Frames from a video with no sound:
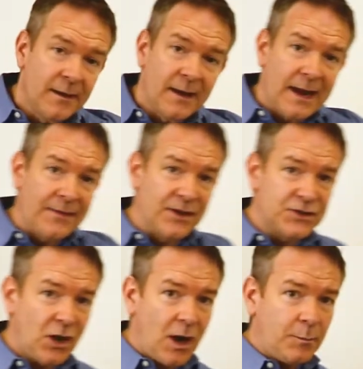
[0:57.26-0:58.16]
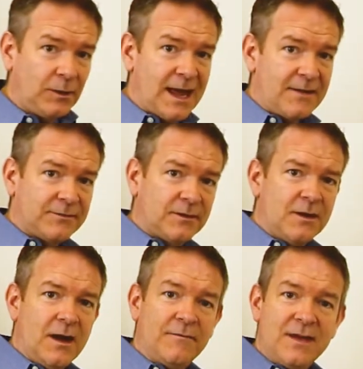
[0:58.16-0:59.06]
and the top left
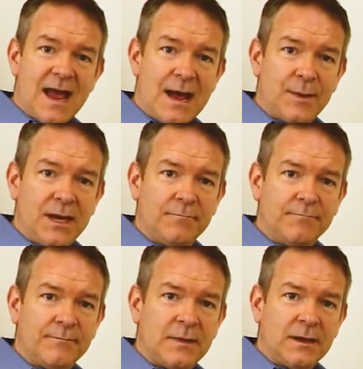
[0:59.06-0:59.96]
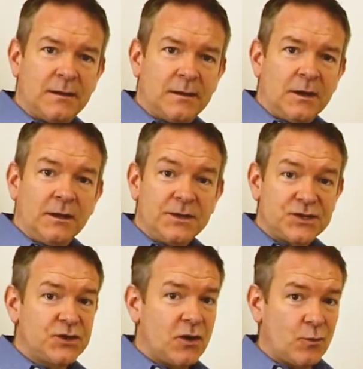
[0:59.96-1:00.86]
of the Abbey. Let's
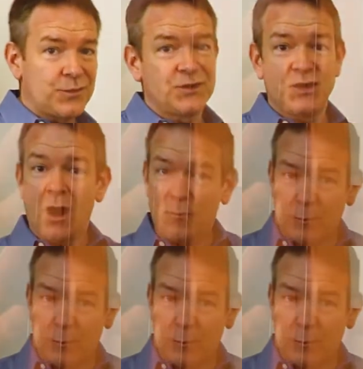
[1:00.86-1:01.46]
start with the top